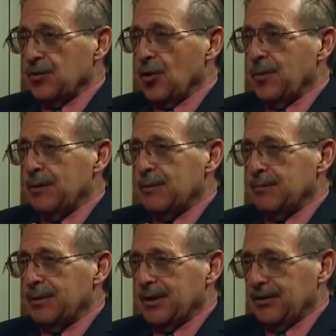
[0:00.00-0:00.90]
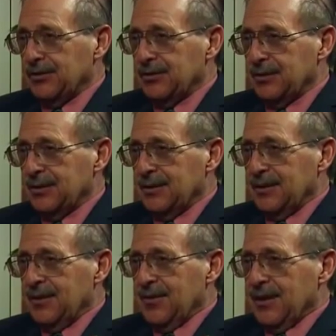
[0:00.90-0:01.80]
nobody replaced
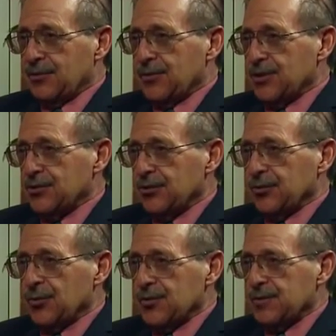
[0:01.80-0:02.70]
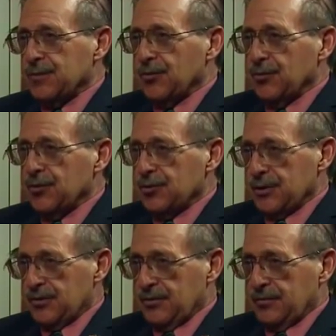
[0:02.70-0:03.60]
that traditional source of mineral
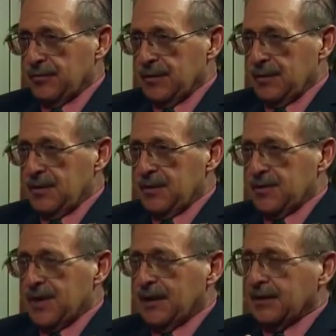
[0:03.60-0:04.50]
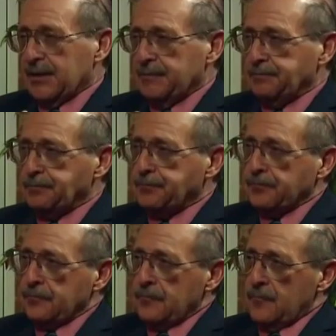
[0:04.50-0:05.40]
nutrients. Secondly,
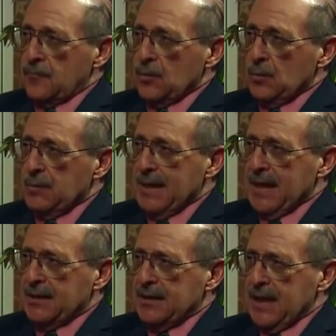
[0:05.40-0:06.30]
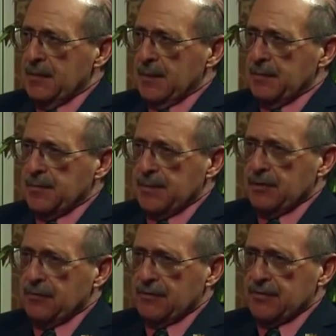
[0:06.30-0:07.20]
we began to dam up the
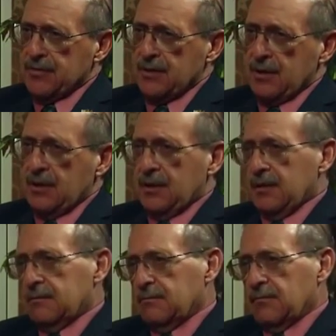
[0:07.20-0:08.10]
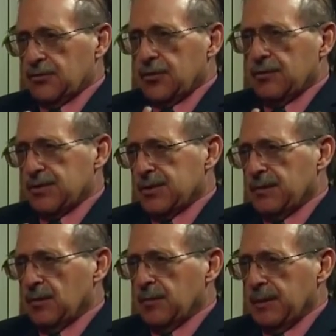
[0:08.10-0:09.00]
big rivers for two
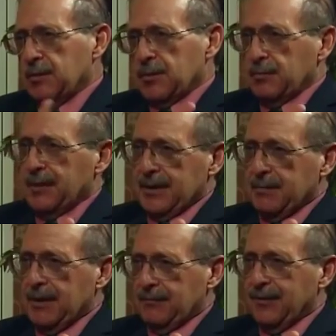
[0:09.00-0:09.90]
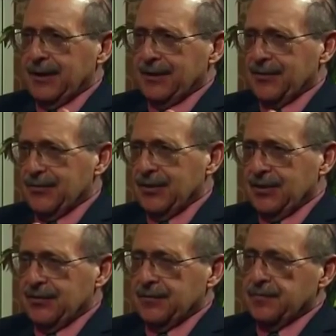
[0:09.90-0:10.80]
reasons. Number one, people complained about flooding in the
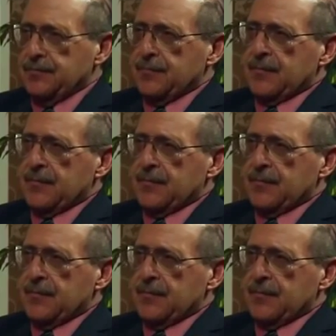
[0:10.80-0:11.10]
cities.